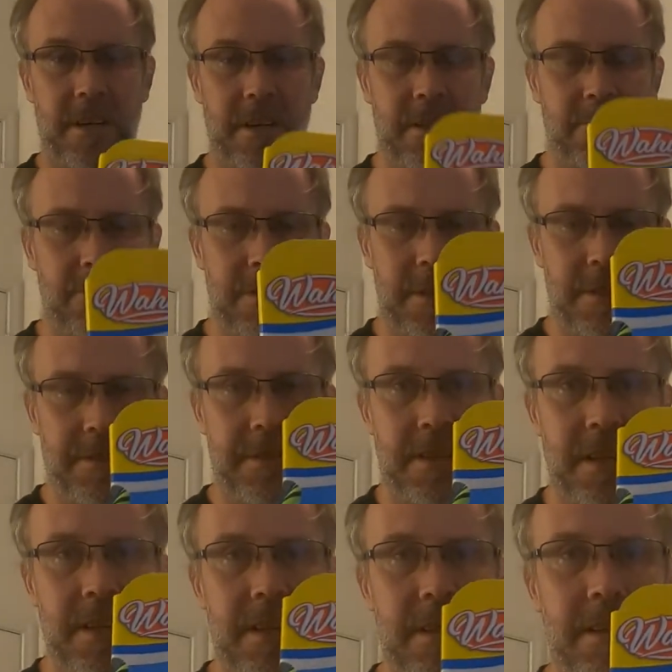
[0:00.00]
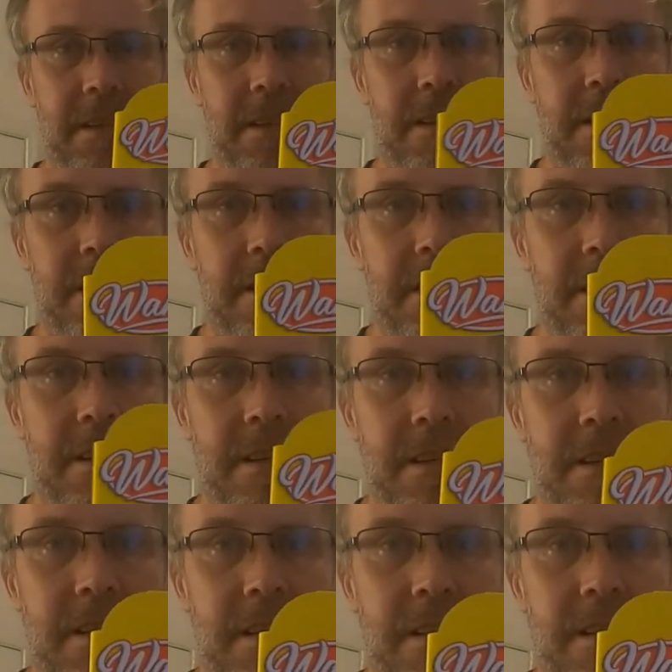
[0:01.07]
aqua disc.
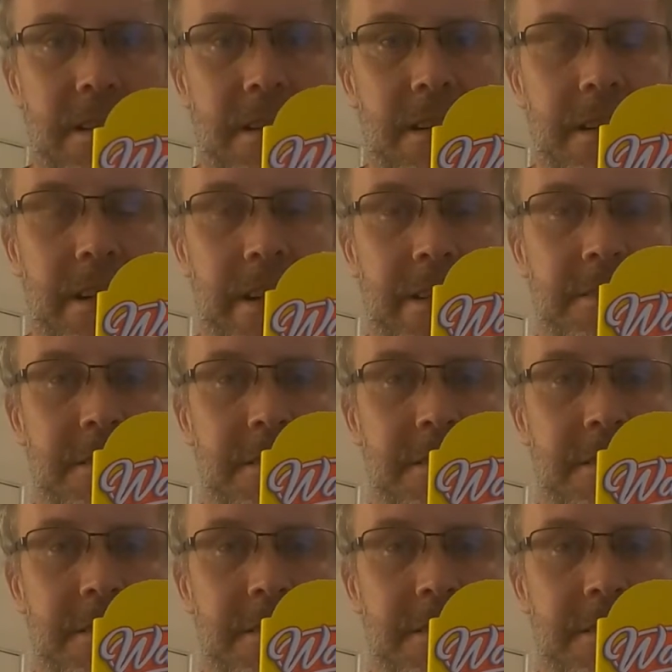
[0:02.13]
Uh, I